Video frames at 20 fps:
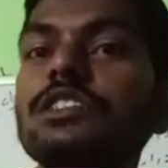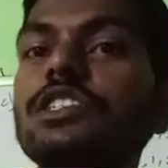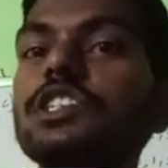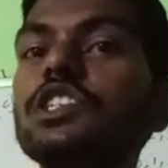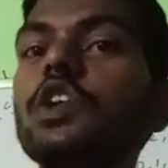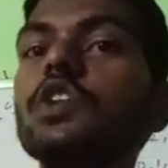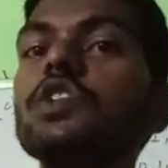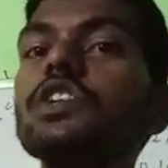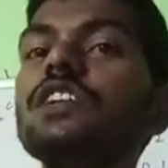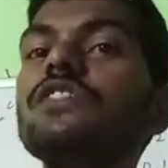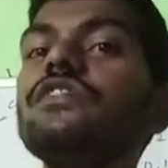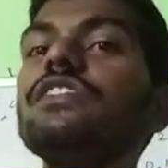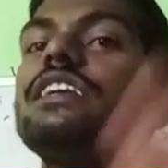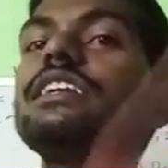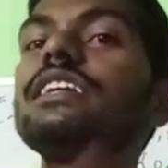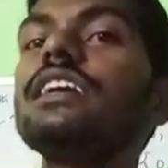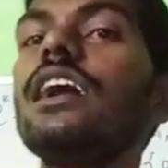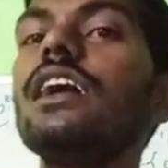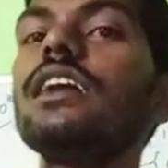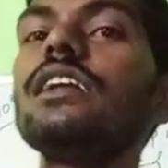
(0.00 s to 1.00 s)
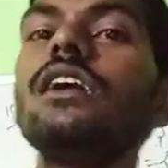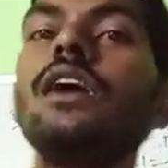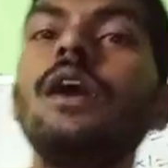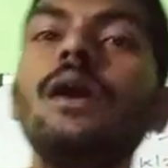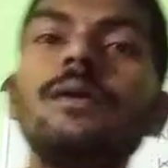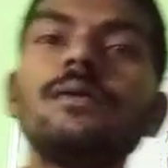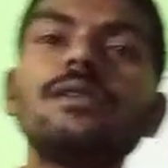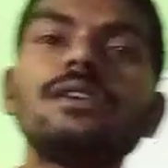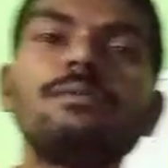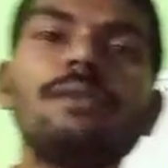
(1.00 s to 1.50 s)
0 to infinity are
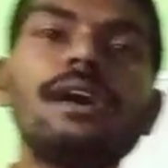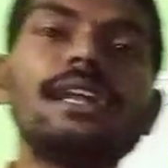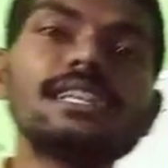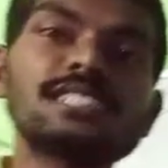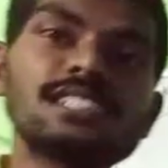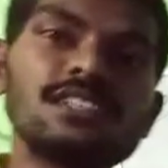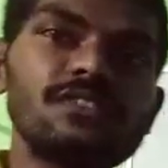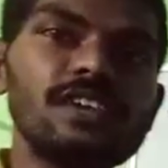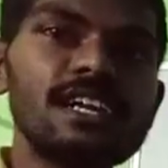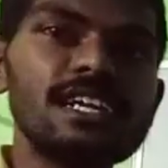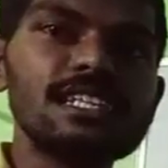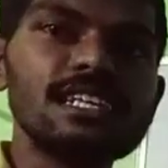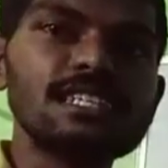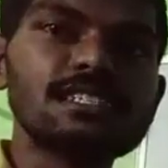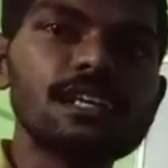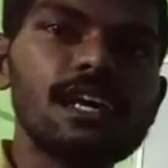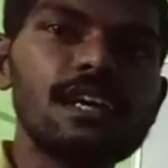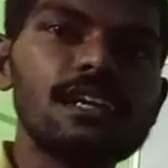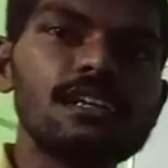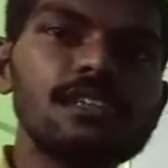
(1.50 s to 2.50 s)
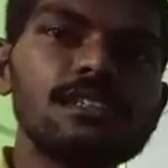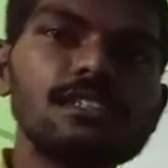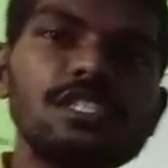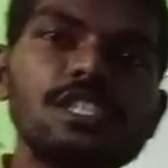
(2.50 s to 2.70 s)
minus infinity this side.